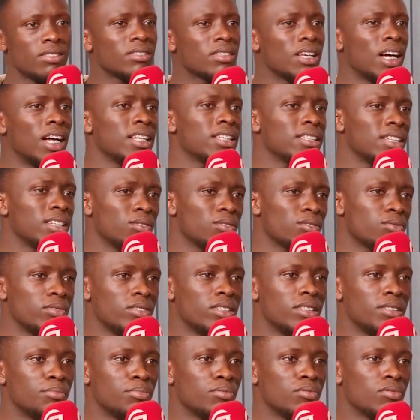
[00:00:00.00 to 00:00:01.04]
Girls are not
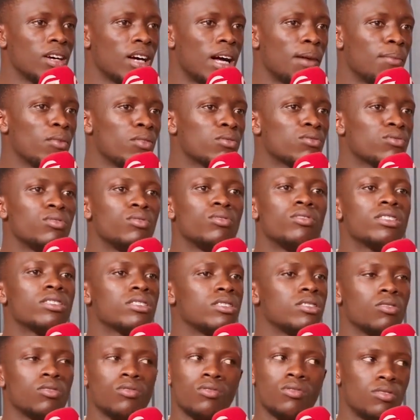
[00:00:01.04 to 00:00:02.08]
really, I'm going to do
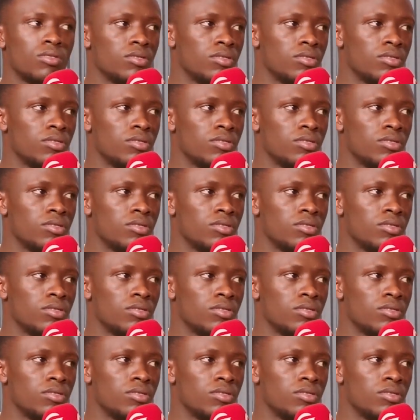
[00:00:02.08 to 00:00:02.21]
this. No.